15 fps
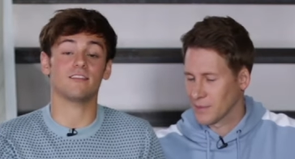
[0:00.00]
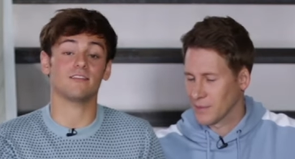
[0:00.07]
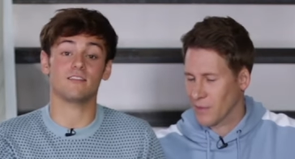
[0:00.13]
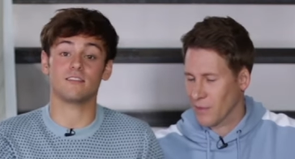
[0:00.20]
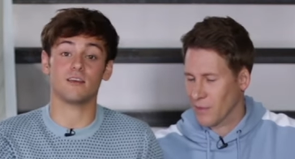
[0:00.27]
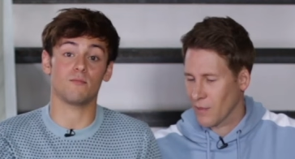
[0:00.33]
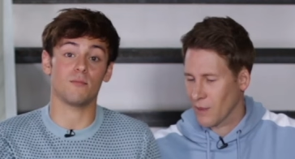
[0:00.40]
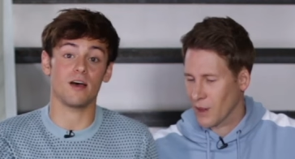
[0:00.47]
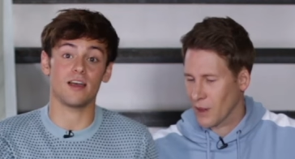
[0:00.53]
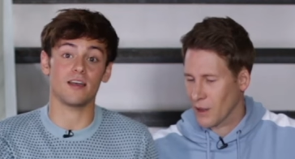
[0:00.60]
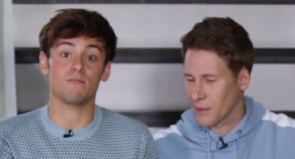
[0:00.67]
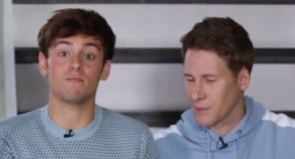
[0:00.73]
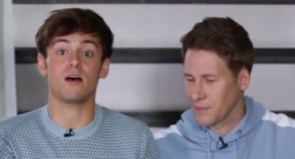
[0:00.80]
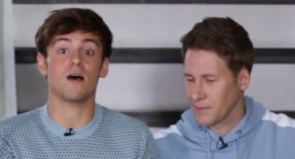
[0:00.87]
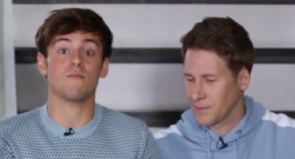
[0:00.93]
Speaker 1: lessons that
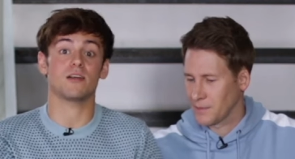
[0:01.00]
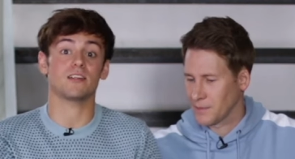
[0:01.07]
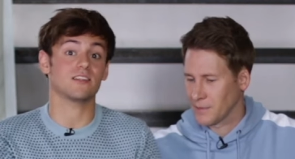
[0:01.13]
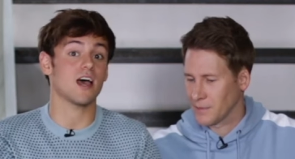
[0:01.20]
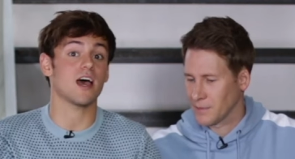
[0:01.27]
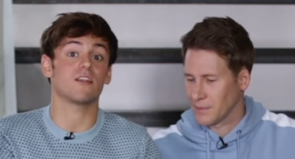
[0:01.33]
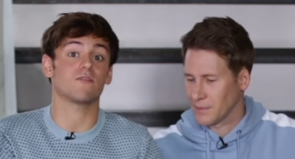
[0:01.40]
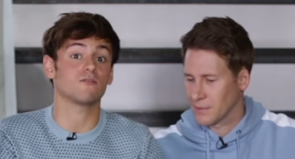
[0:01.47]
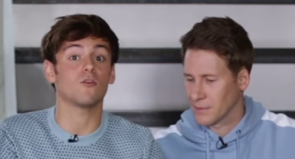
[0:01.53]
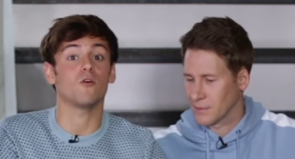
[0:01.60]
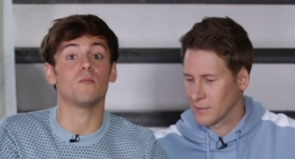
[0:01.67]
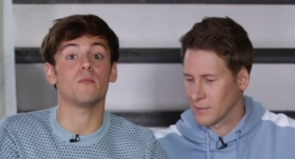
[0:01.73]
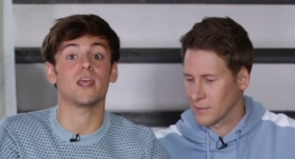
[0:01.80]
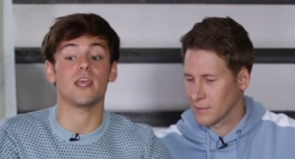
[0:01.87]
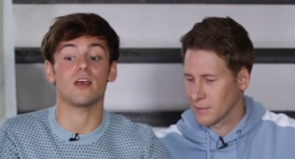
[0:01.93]
my mum and dad have
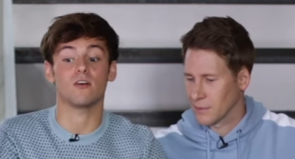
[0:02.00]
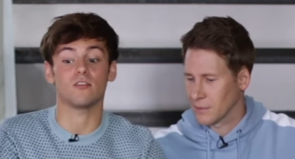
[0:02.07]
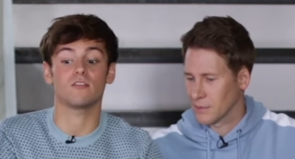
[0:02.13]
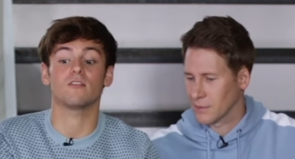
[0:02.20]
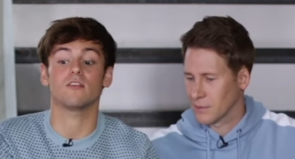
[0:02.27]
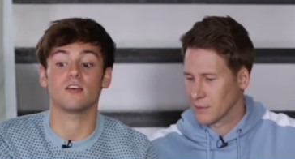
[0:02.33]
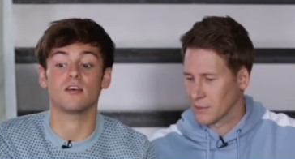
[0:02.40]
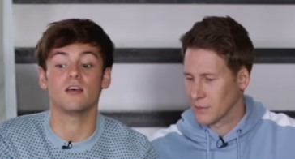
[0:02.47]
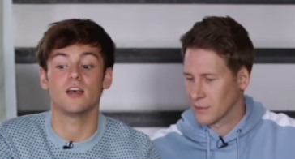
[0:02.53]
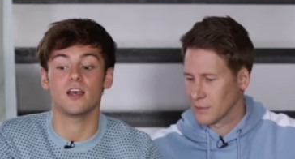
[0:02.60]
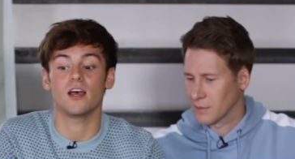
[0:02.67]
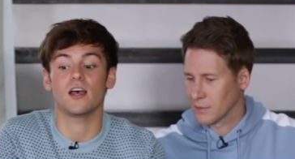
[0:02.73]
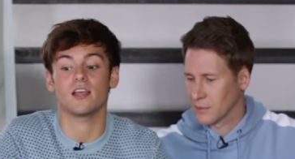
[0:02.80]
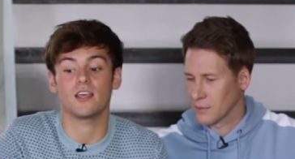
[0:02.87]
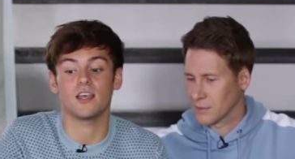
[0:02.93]
taught me onto
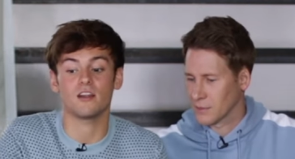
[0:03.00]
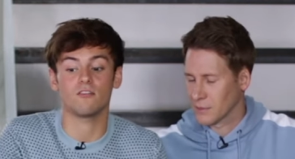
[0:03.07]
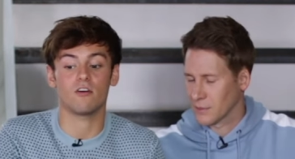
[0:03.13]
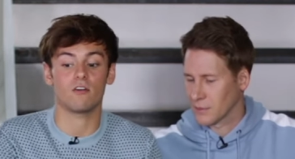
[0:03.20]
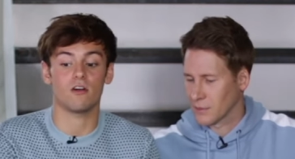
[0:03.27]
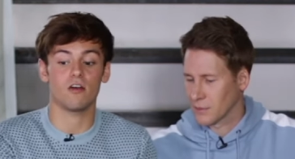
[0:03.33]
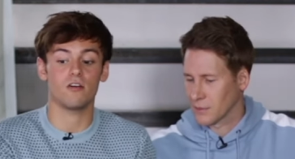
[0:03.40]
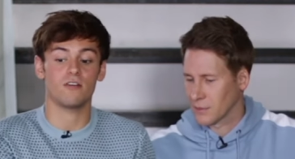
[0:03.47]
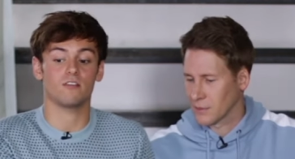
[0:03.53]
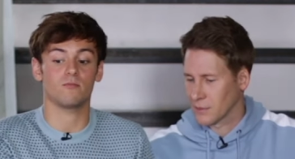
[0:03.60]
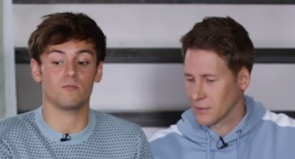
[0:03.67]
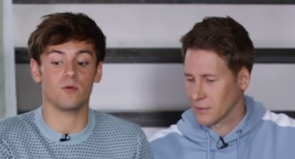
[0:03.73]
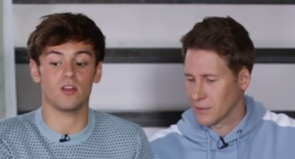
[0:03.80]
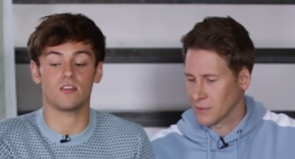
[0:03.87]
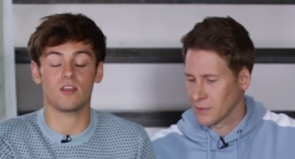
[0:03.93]
a kid of our own has
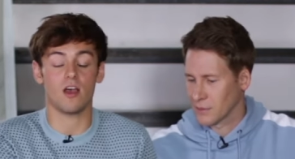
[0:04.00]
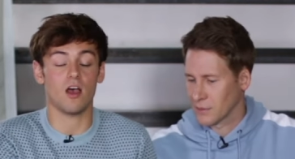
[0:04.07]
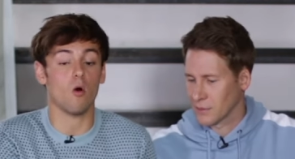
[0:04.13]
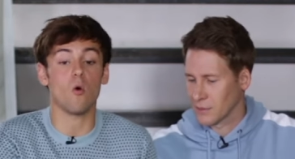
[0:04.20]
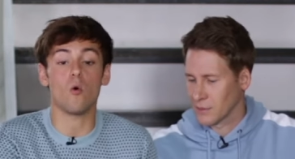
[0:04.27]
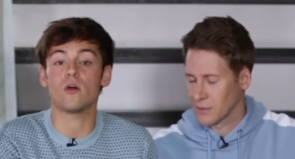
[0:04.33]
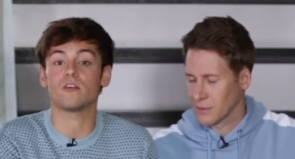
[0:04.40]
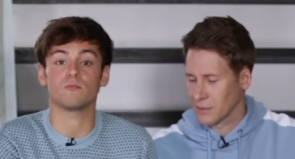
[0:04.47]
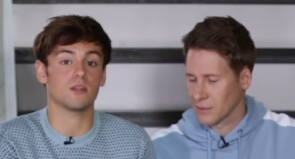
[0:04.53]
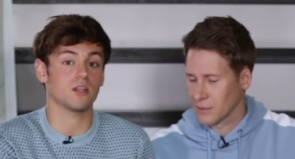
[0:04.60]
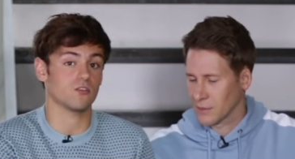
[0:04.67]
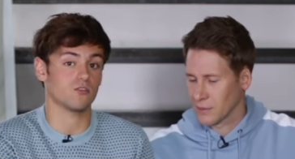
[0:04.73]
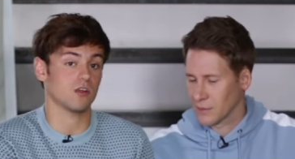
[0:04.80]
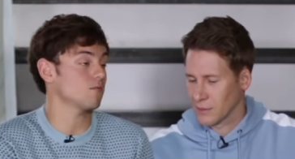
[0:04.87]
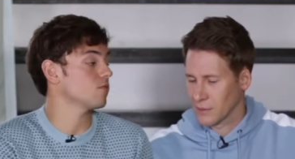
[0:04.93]
always been
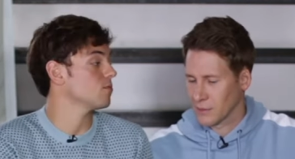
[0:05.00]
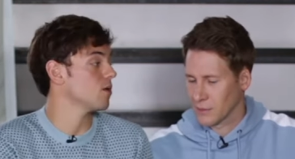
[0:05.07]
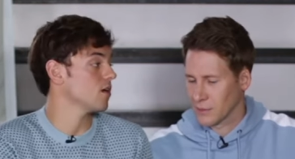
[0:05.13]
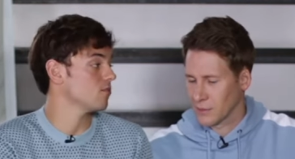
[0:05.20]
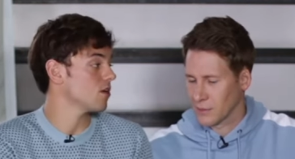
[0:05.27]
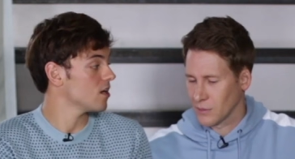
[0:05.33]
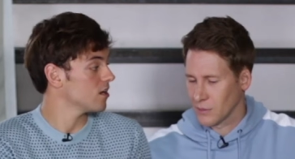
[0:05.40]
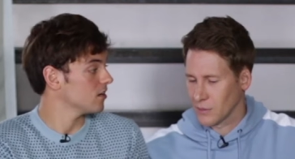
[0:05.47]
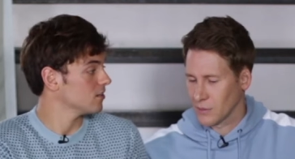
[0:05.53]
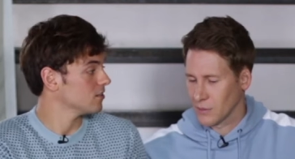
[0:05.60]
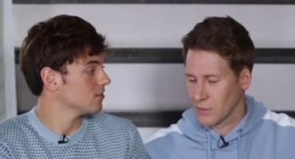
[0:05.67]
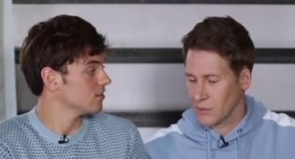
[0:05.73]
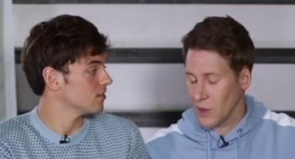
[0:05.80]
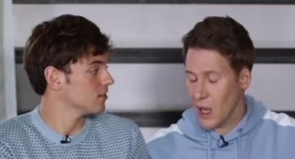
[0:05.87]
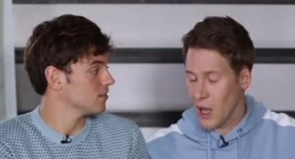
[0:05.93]
a dream of mine, right?
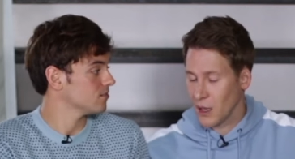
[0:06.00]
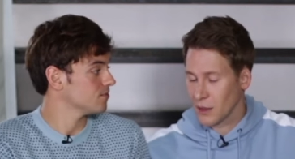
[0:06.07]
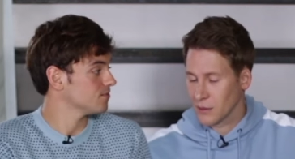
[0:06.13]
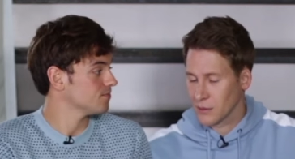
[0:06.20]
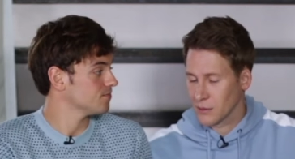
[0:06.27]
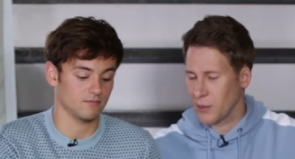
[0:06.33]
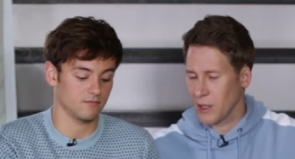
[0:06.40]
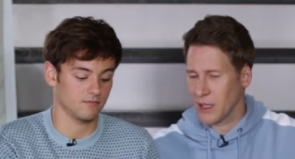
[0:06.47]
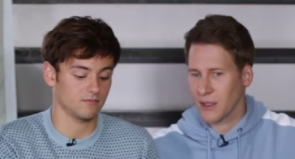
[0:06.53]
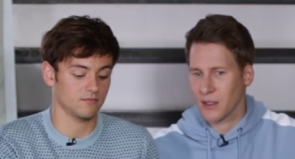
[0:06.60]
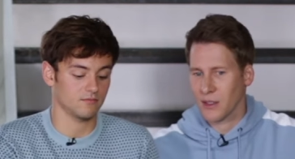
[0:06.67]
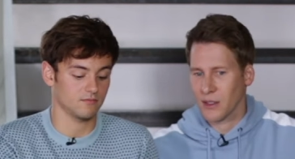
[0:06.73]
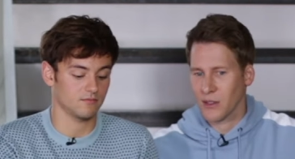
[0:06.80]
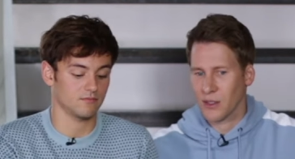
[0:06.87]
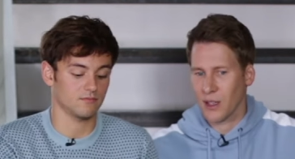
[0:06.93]
Speaker 2: Yeah, we made the
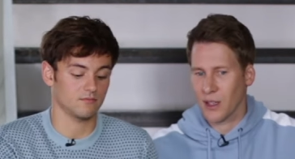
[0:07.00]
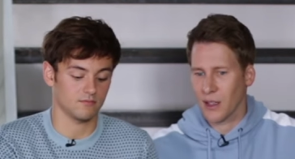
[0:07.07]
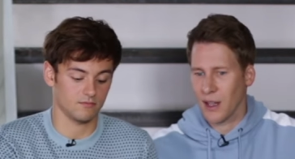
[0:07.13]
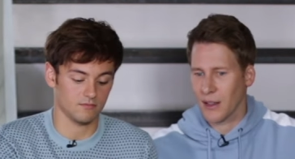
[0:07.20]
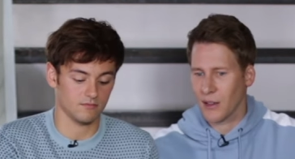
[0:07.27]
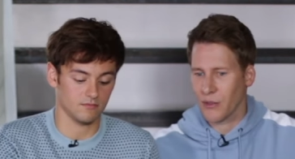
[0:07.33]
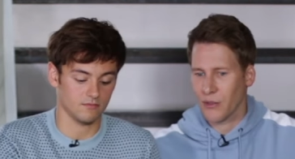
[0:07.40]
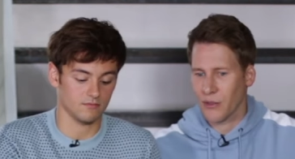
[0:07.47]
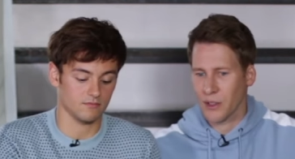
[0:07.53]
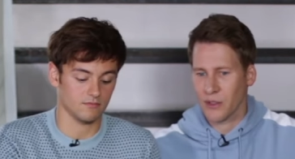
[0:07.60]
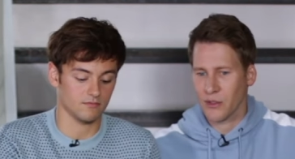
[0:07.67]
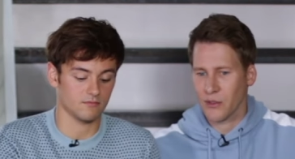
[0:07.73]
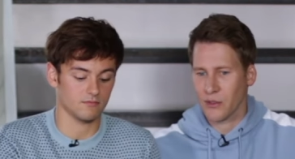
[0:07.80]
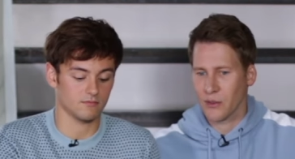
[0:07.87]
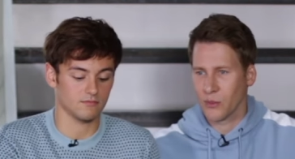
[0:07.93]
decision on like the
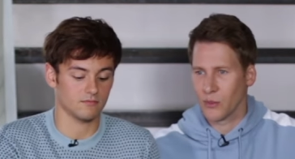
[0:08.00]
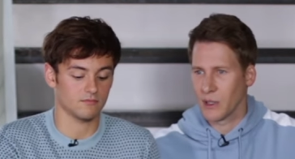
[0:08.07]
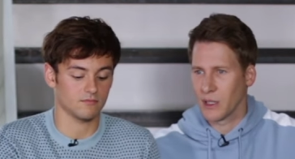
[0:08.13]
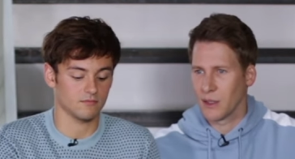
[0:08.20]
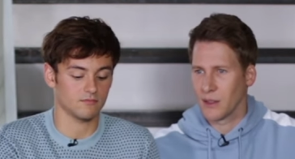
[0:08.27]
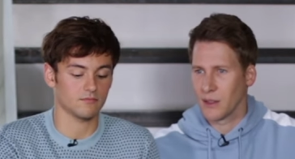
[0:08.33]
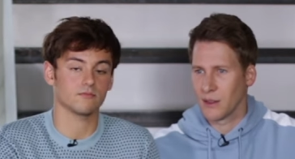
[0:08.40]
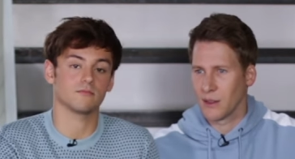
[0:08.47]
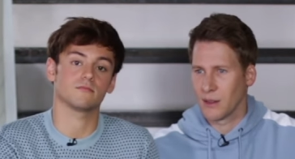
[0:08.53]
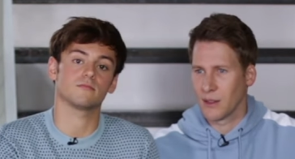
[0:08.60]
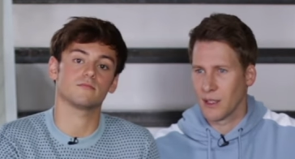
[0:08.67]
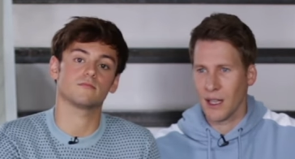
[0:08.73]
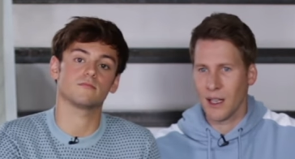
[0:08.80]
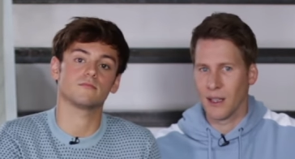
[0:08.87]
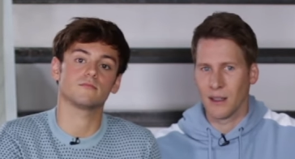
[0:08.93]
first real
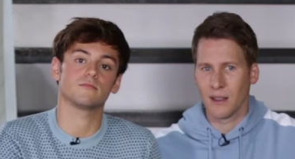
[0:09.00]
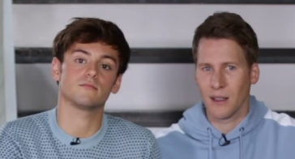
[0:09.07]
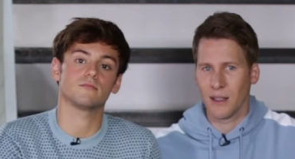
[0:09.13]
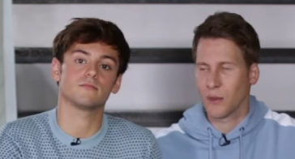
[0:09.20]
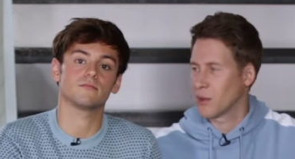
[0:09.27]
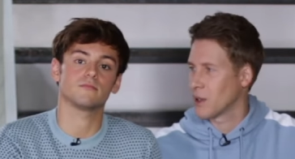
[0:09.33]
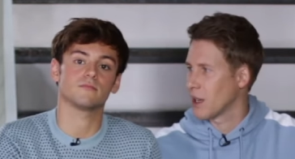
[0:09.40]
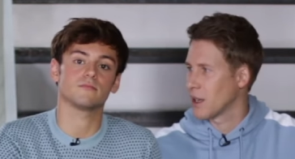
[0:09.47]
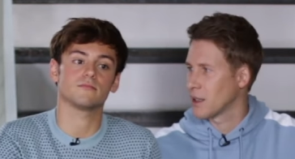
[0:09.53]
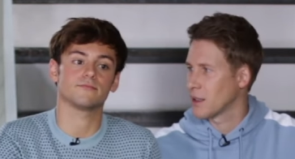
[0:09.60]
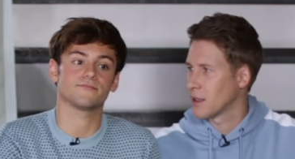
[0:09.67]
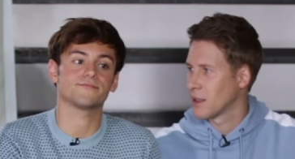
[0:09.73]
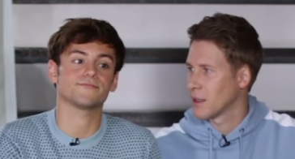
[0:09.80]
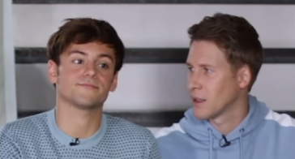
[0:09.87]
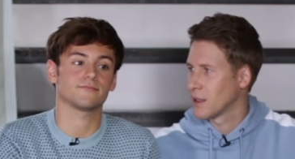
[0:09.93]
date, like when I